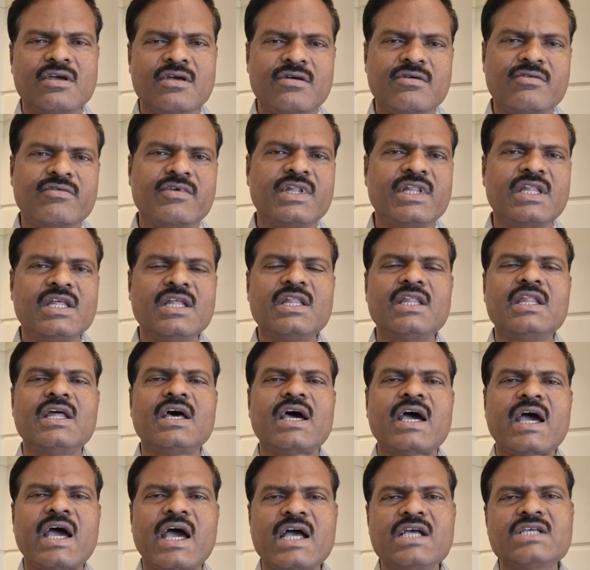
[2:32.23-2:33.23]
Within the
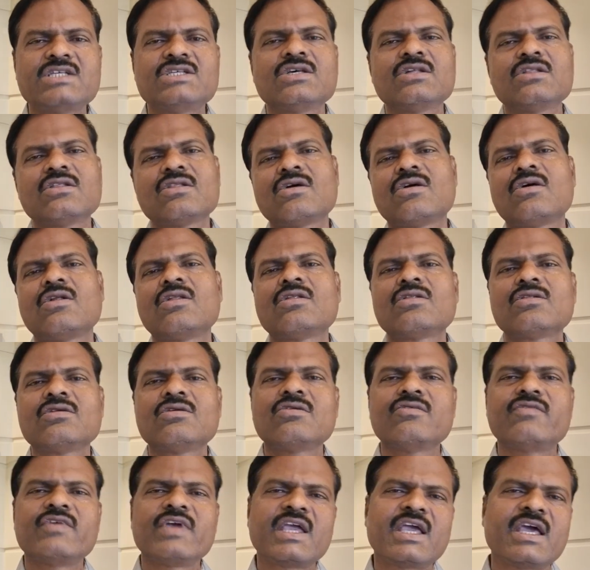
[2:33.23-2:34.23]
ashes
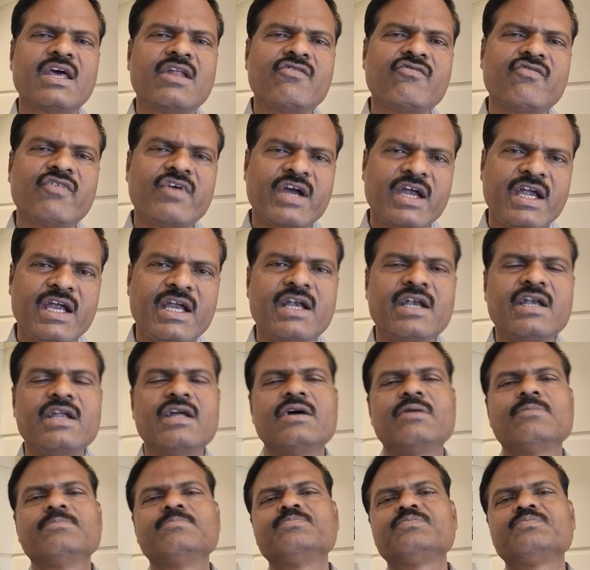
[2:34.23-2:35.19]
also we can find,